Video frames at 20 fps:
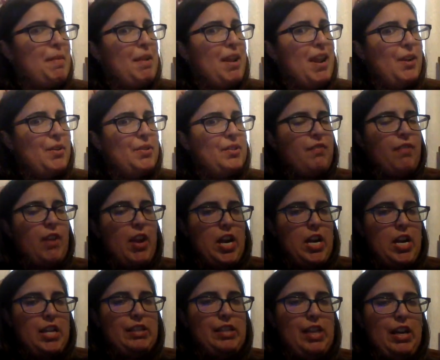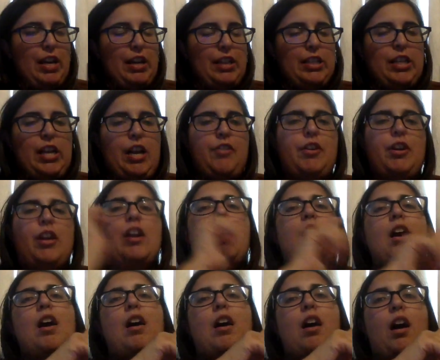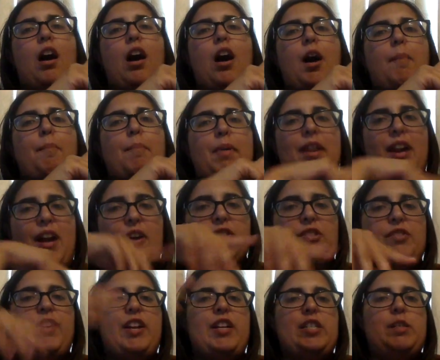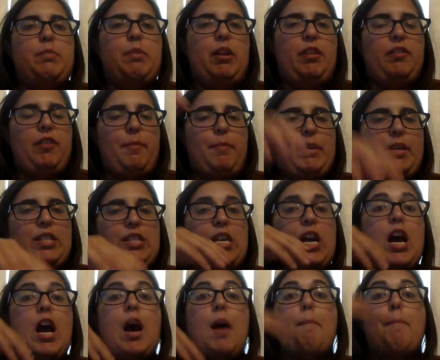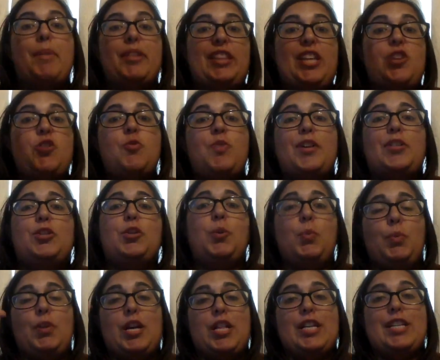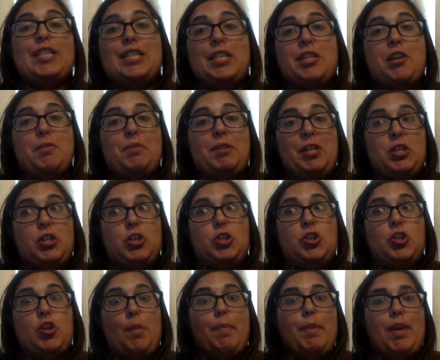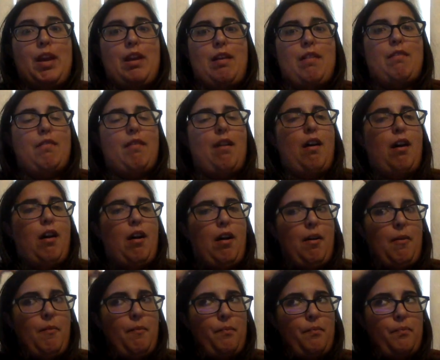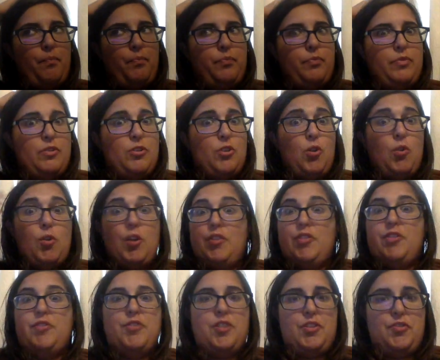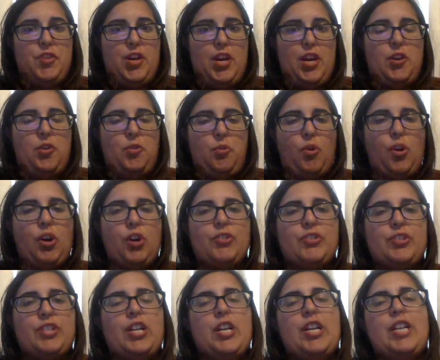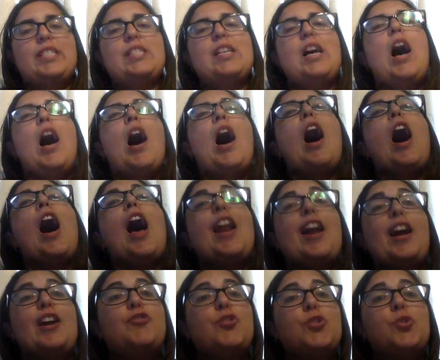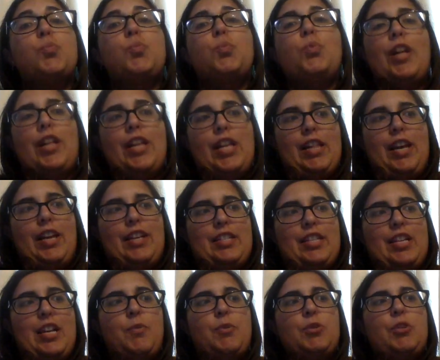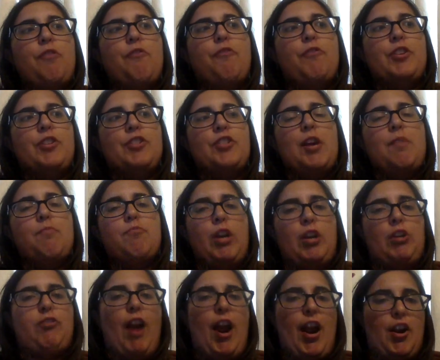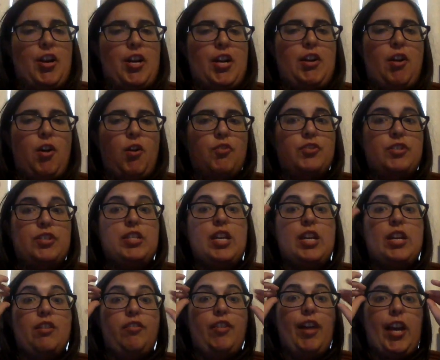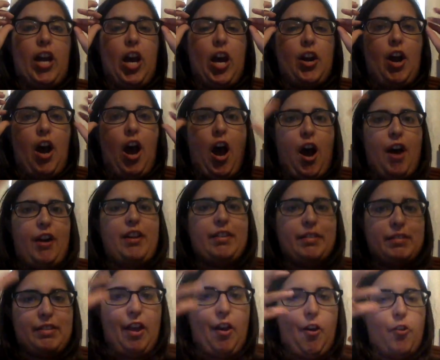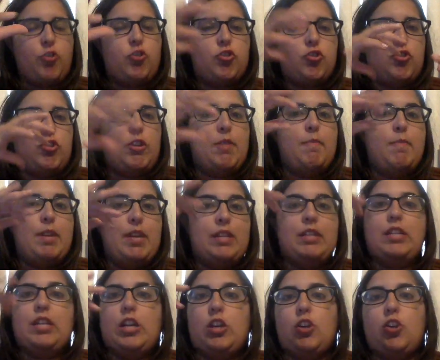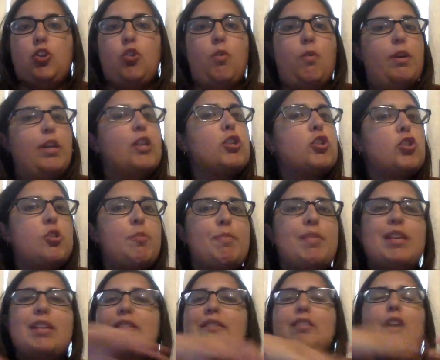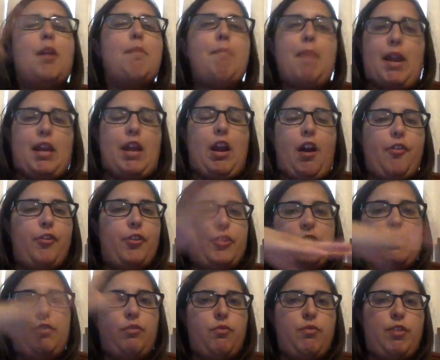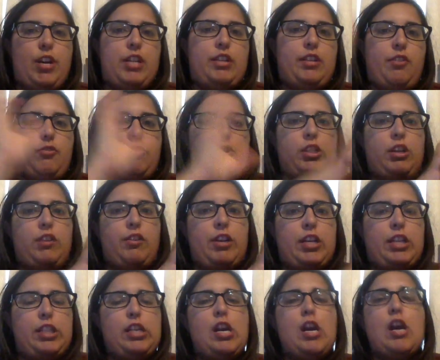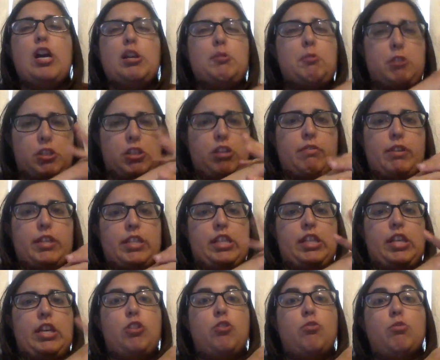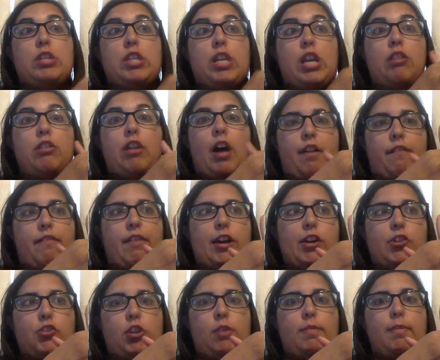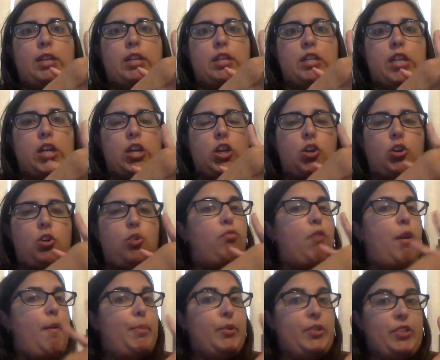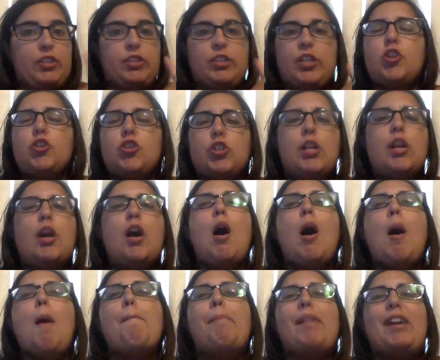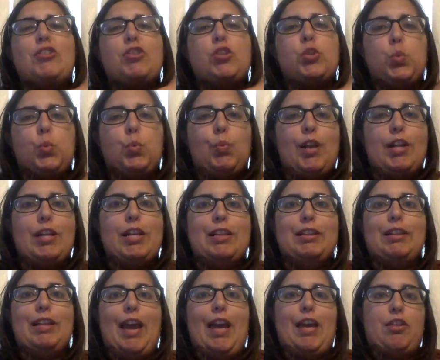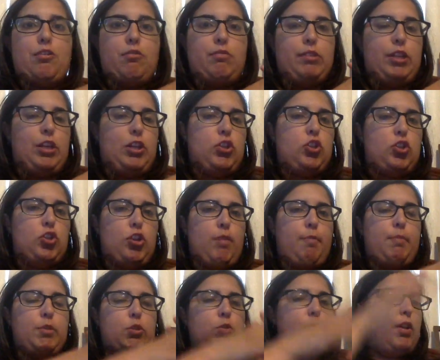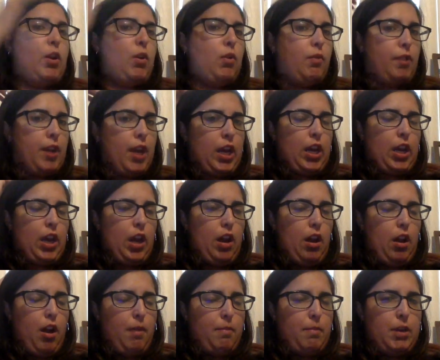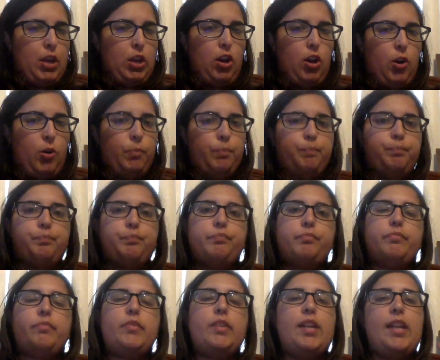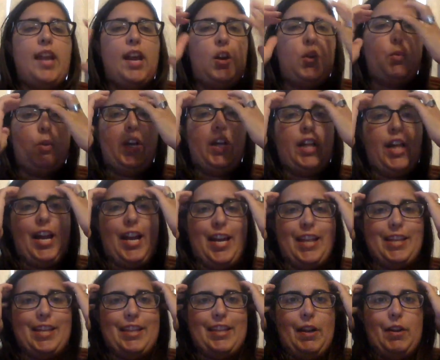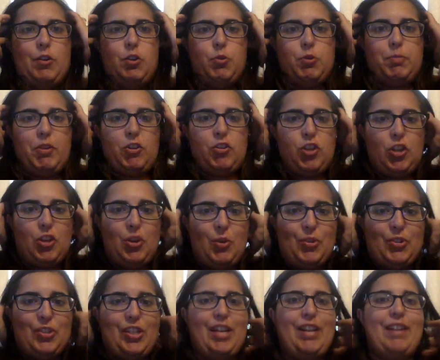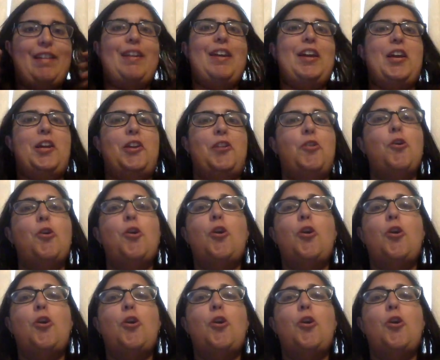House of Hades they got together. But House of Hades, Blood Olympus. But then you get to really see their relationship in the Hidden Oracle series. And I just really liked it. It was the first time Rick Riordan did, like, an honest LGBTQ relationship. And he's done many others. If you read his other series, especially recently, you see a lot of LGBTQ representation. But I just really like the relationship between Nico and Will. And I think that you especially notice it in